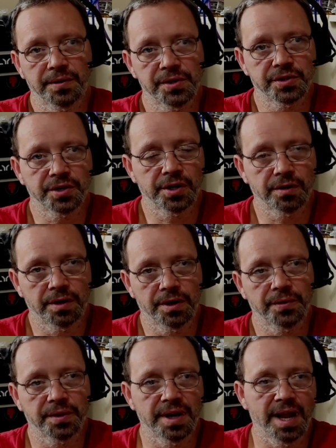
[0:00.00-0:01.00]
there in the
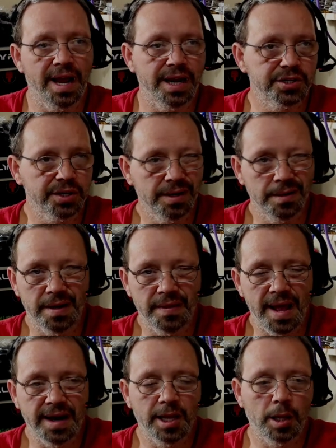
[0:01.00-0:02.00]
center under the dash.
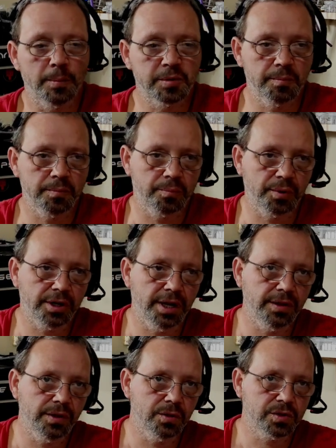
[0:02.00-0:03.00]
And that helps
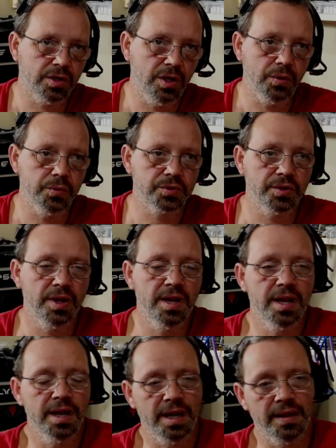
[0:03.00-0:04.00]
bring in those lows.
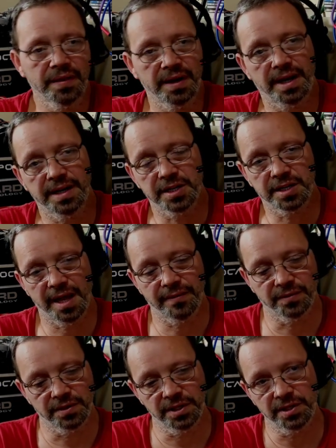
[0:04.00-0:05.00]
And then I just
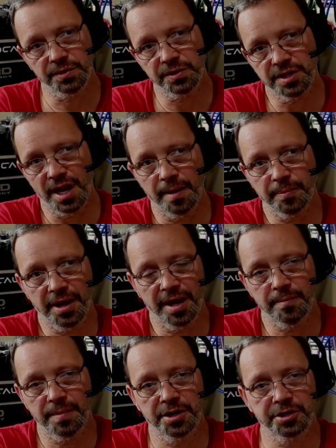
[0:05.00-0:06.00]
have a little
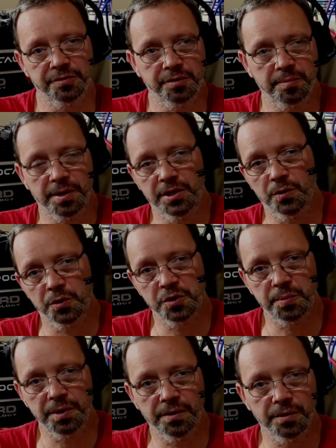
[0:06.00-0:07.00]
stopgap measure with my
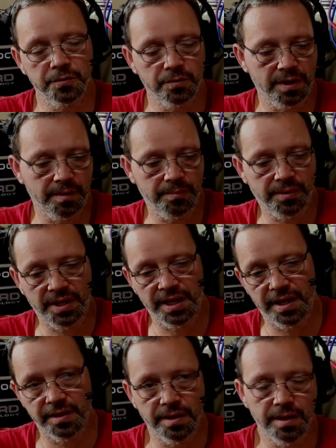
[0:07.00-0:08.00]
door speakers where I'm
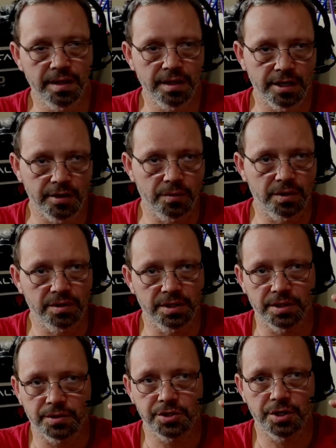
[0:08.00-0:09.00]
playing, you know,
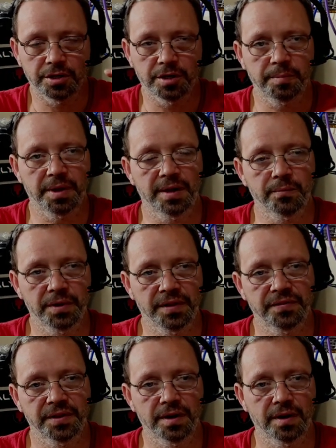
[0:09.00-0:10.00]
a little chunk of
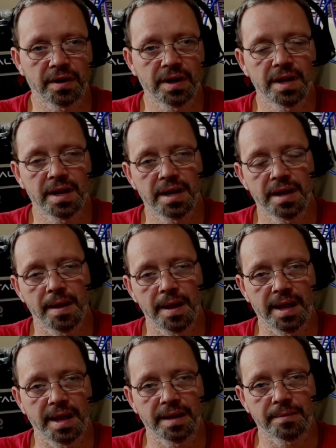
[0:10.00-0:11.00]
bandwidth there.
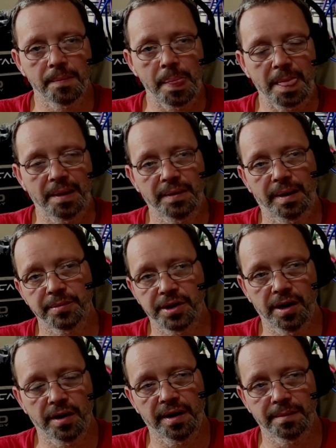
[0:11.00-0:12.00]
And then
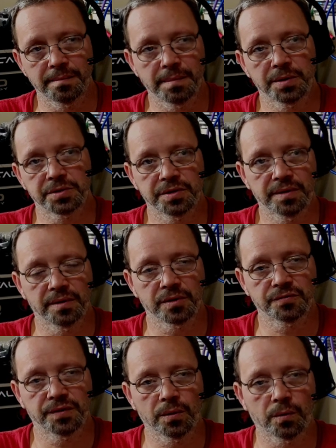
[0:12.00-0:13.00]
I'm carrying most of
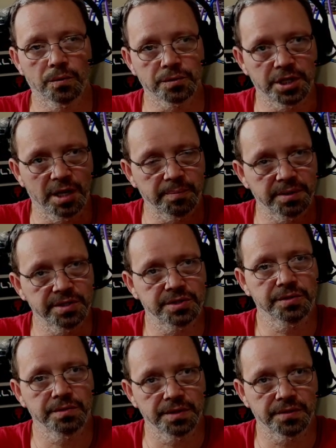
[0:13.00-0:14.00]
those vocals up
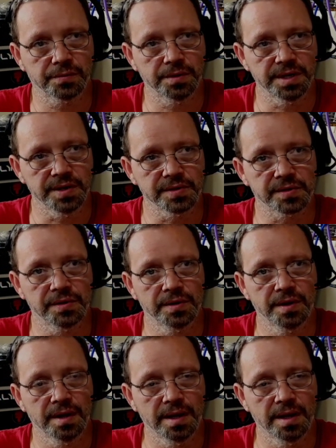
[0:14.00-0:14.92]
into the threes